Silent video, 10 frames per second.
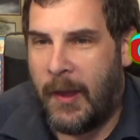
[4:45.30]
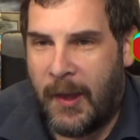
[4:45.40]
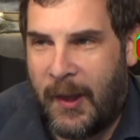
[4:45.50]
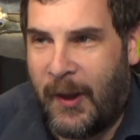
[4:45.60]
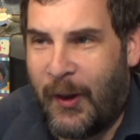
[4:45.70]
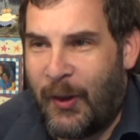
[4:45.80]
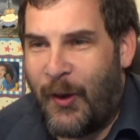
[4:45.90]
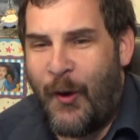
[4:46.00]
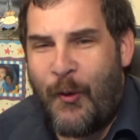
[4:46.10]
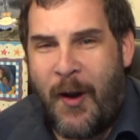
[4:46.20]

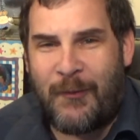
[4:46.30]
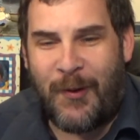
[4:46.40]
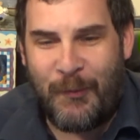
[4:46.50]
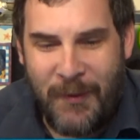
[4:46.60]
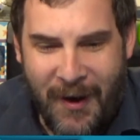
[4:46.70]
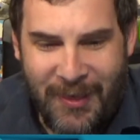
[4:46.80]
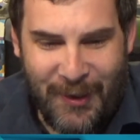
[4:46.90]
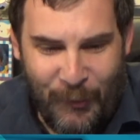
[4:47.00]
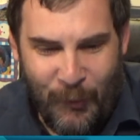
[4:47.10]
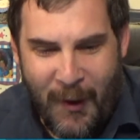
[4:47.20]
Hello
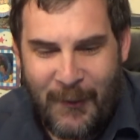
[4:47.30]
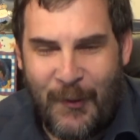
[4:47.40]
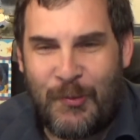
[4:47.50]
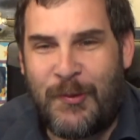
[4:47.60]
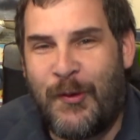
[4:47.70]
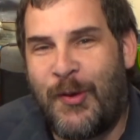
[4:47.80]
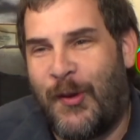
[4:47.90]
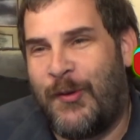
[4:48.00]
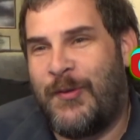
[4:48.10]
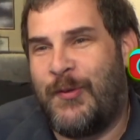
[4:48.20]
everybody, welcome to
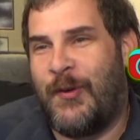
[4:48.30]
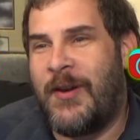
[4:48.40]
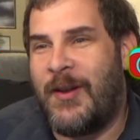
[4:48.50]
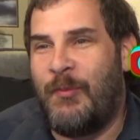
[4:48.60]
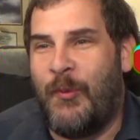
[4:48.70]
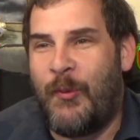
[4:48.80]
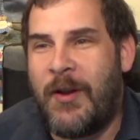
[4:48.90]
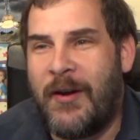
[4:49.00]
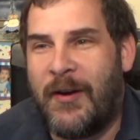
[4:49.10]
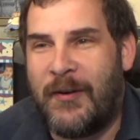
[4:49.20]
the stream.
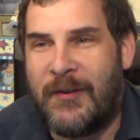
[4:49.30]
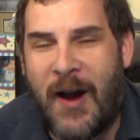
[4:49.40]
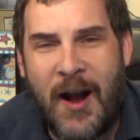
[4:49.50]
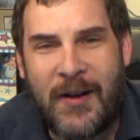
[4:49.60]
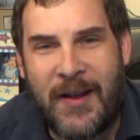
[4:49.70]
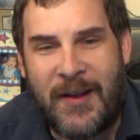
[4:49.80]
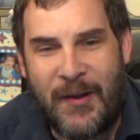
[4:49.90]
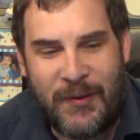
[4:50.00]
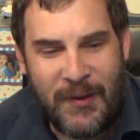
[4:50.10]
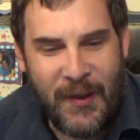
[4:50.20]
We are rocking
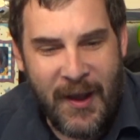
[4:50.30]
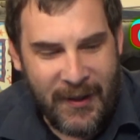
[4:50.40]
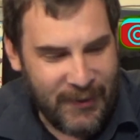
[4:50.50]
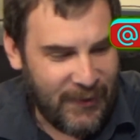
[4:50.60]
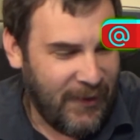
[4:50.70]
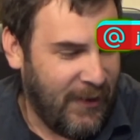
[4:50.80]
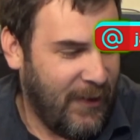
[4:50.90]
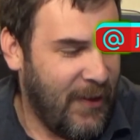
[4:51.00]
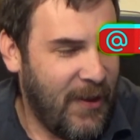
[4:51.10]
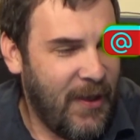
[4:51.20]
it tonight.
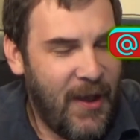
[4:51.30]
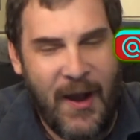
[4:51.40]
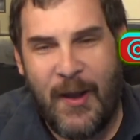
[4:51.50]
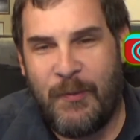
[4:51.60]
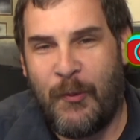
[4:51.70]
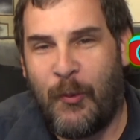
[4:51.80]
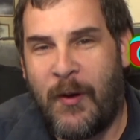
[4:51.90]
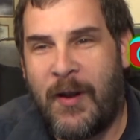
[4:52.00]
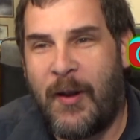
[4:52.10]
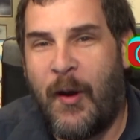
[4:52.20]
I have been
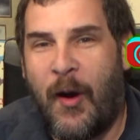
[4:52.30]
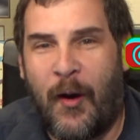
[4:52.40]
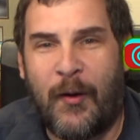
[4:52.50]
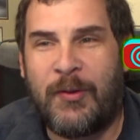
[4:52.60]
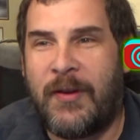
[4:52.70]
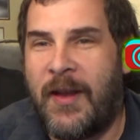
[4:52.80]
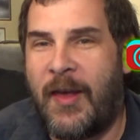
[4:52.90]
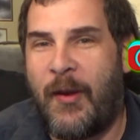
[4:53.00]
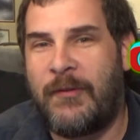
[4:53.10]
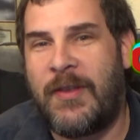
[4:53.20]
working hard to
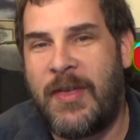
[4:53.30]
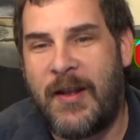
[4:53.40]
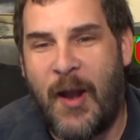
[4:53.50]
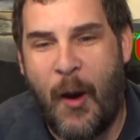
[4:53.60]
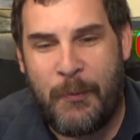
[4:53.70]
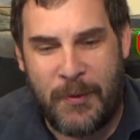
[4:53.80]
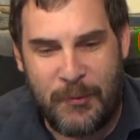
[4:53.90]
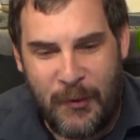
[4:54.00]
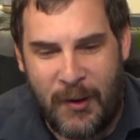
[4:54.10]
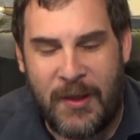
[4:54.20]
get everything up
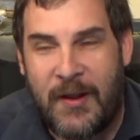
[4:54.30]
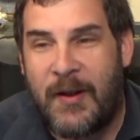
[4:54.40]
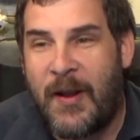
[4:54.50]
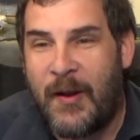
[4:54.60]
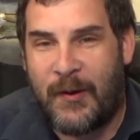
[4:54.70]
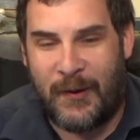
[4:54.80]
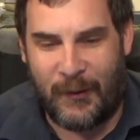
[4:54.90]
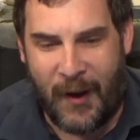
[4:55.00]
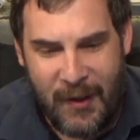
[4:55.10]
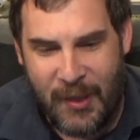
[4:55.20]
and running
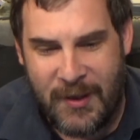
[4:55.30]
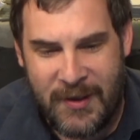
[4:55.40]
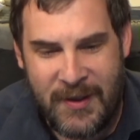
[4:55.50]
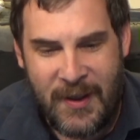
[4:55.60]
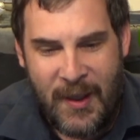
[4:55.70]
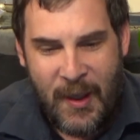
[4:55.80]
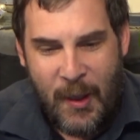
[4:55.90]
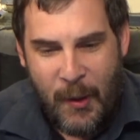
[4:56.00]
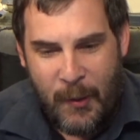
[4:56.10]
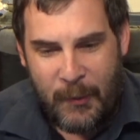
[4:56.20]
correctly.
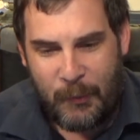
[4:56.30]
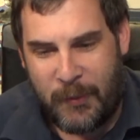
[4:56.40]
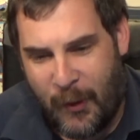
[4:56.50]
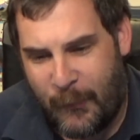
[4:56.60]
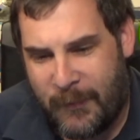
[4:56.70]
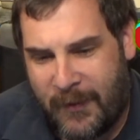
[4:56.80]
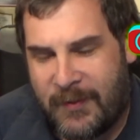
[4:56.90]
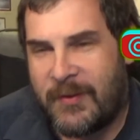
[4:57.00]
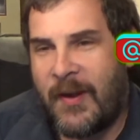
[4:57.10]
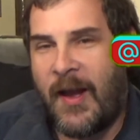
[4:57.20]
Perfect,
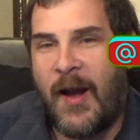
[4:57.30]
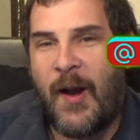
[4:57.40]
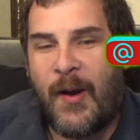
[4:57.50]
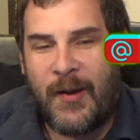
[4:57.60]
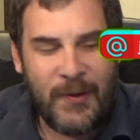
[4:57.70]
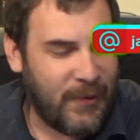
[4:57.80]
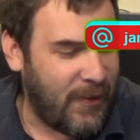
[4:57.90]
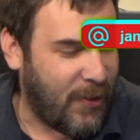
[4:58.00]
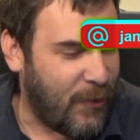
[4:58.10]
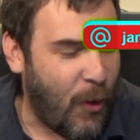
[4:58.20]

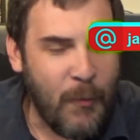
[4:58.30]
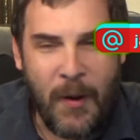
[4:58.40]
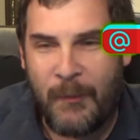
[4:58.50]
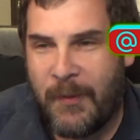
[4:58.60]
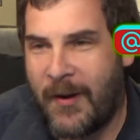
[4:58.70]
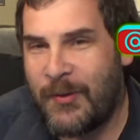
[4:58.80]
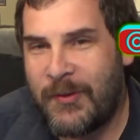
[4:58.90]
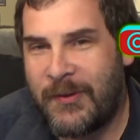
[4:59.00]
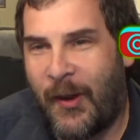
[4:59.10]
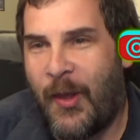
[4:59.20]
getting all my buttons
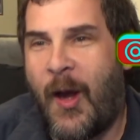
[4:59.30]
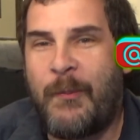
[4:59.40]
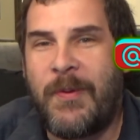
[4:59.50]
set up.